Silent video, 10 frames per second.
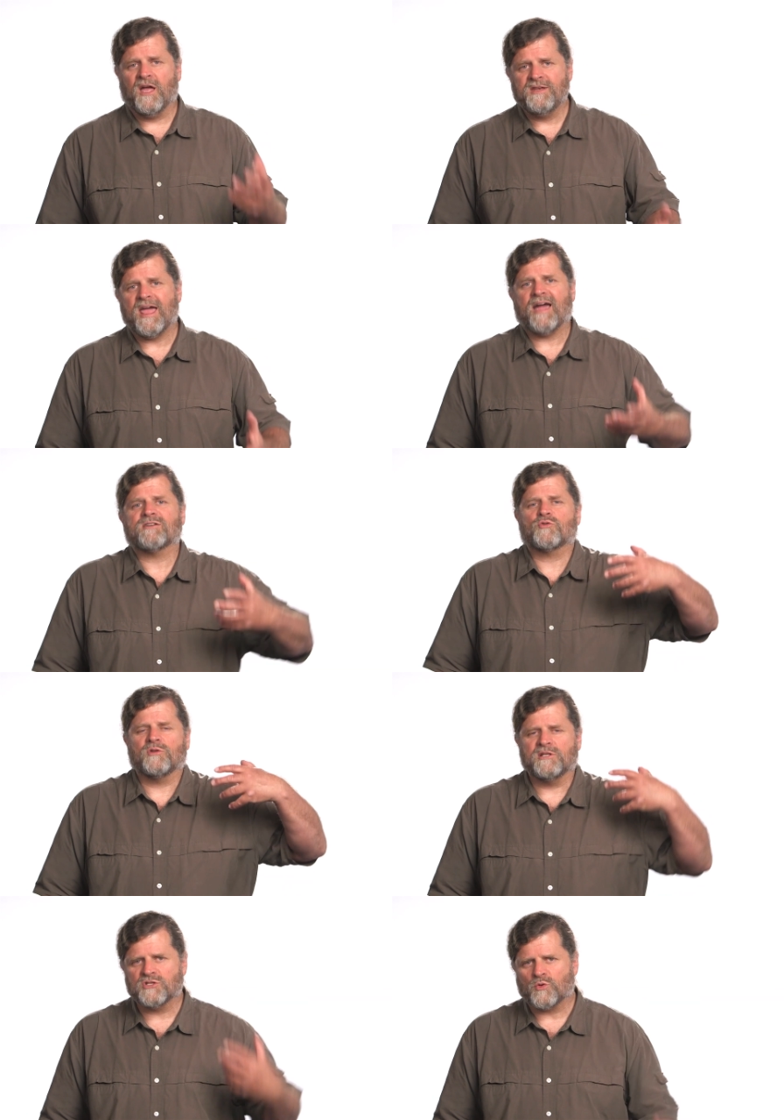
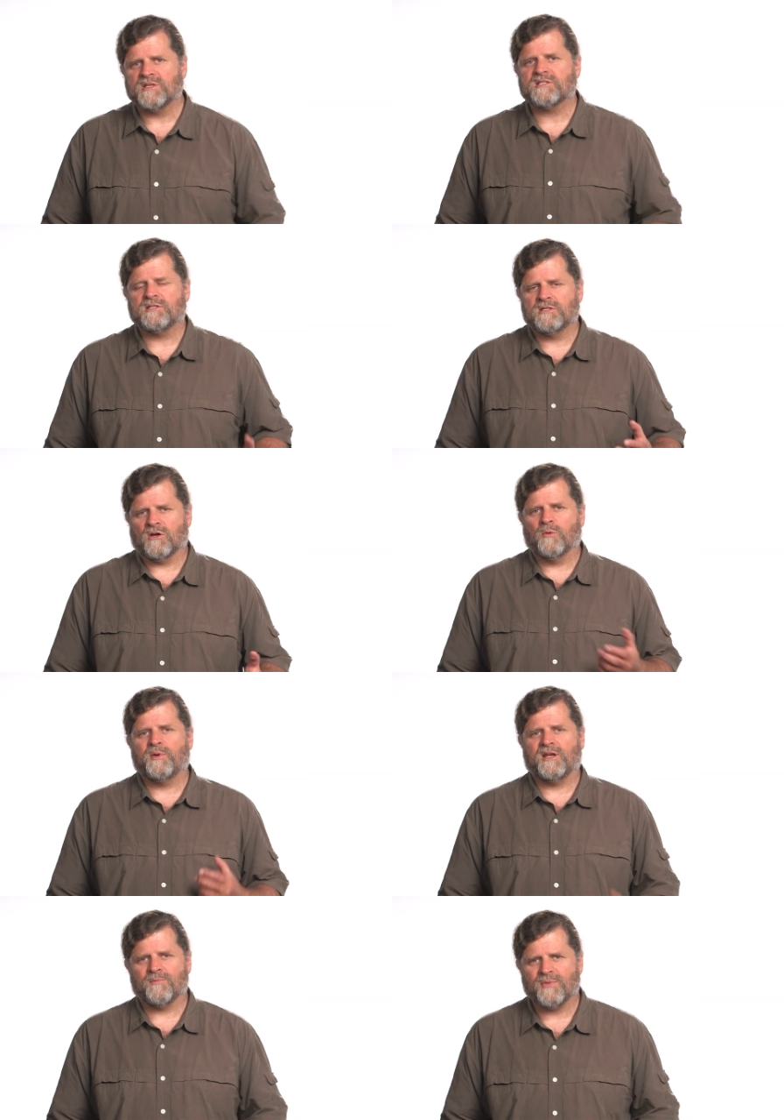unnatural and twisted to
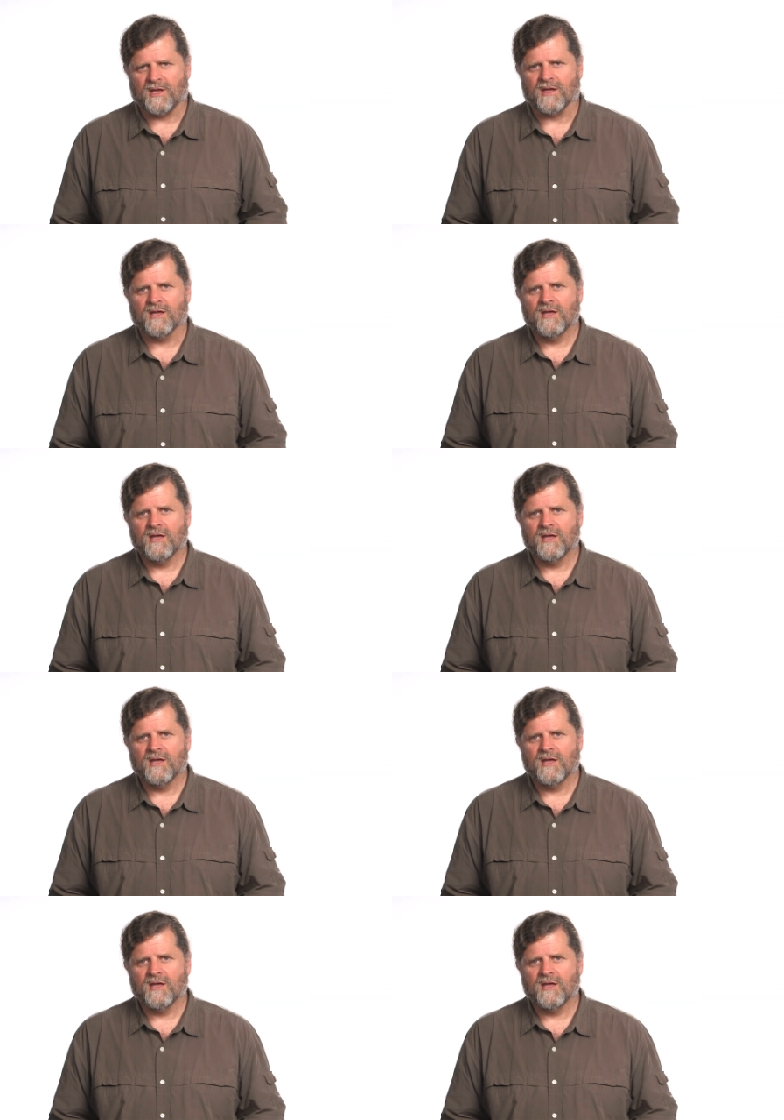OpenMP.